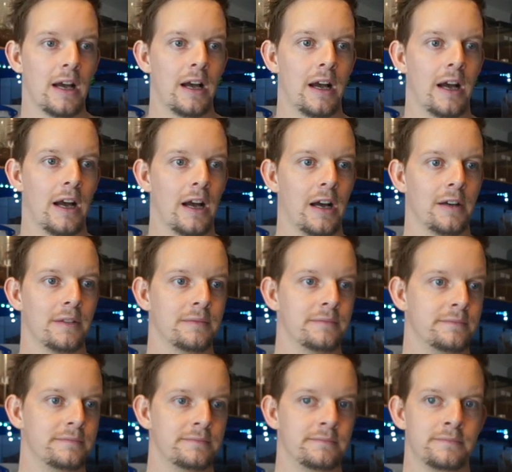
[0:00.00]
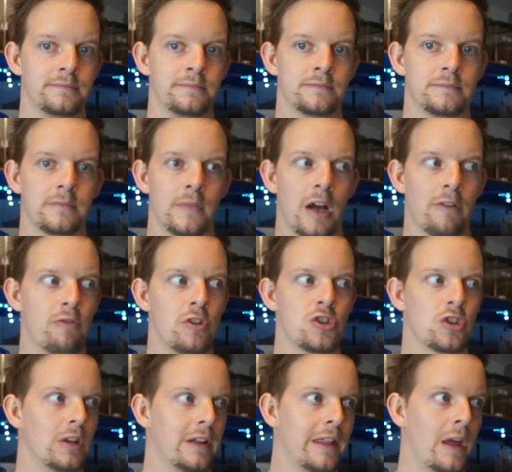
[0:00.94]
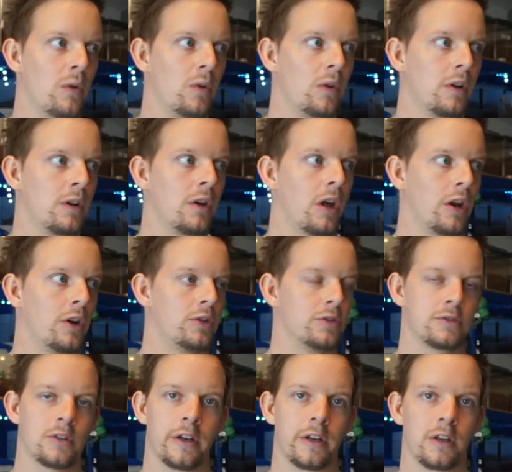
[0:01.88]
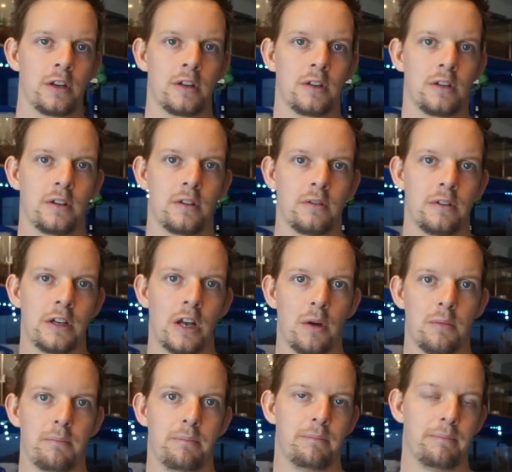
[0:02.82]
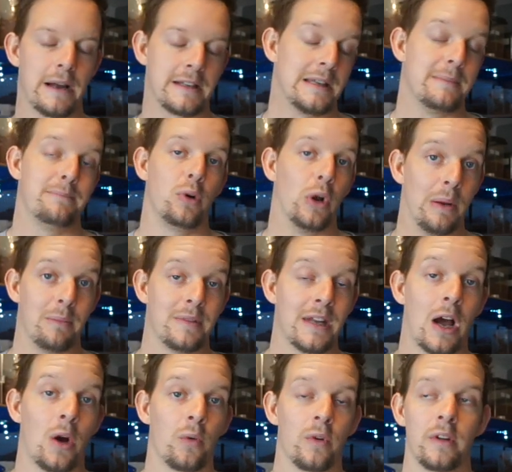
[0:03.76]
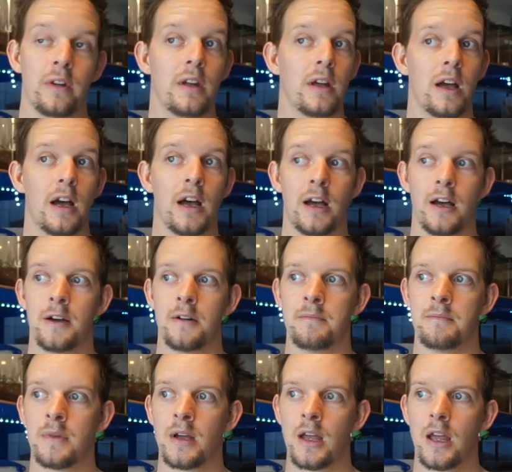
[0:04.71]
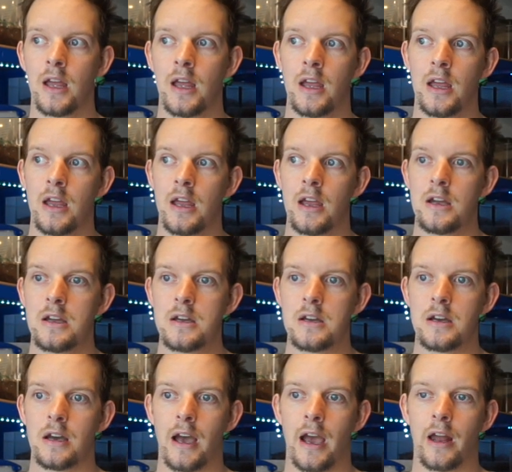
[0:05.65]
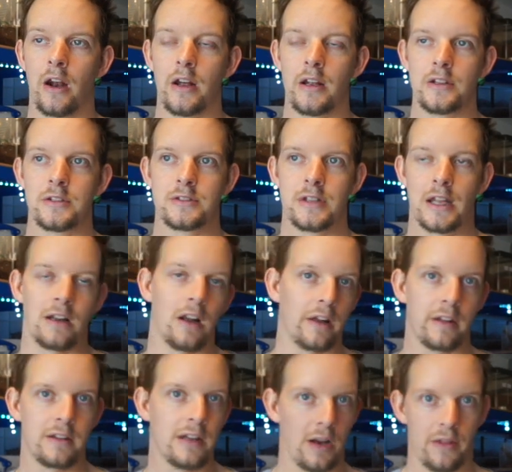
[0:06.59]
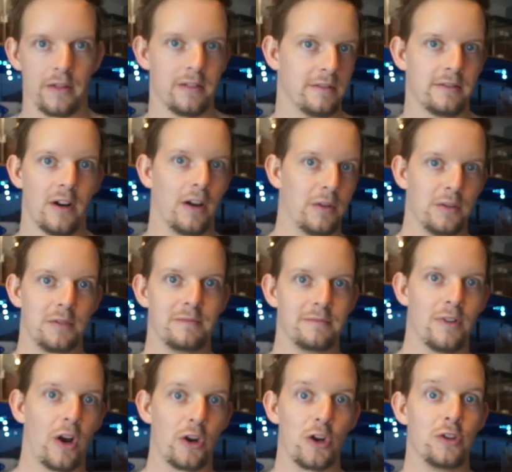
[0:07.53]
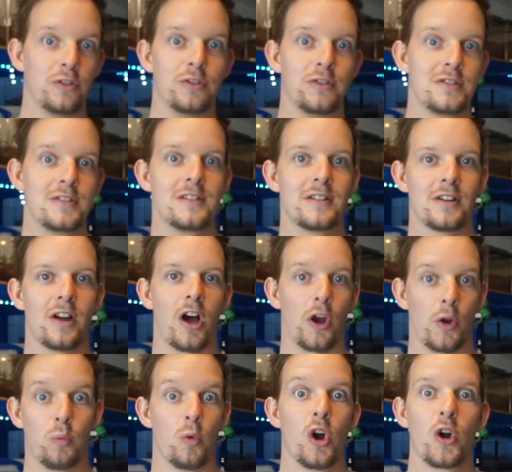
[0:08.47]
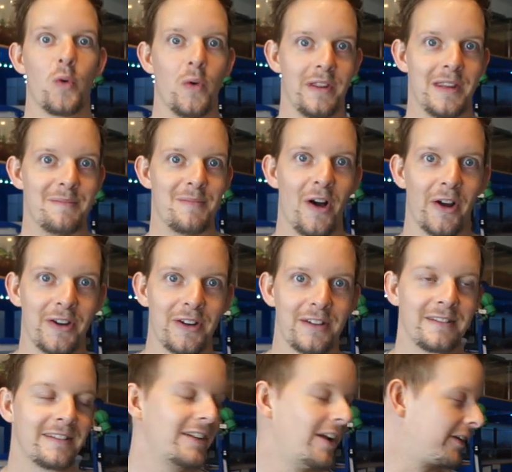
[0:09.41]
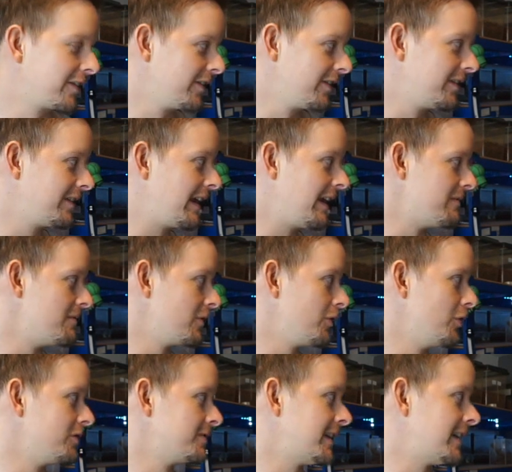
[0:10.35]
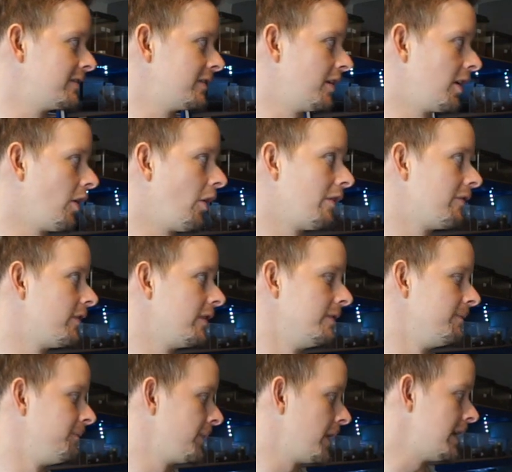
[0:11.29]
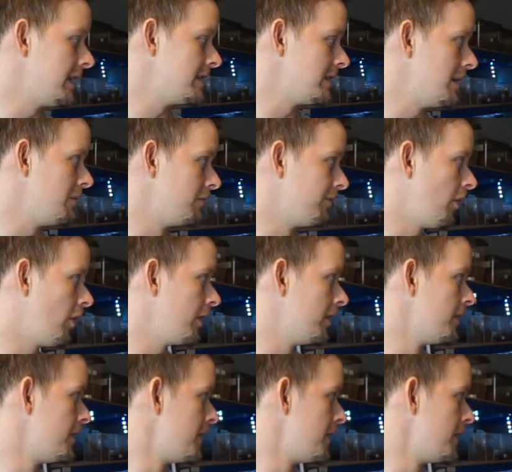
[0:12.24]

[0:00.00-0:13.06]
Originally they were gonna just, like, you know, basically put him down, and I said, like, you know, I could work with him. I could give him a good standard of life, and he seemed fine.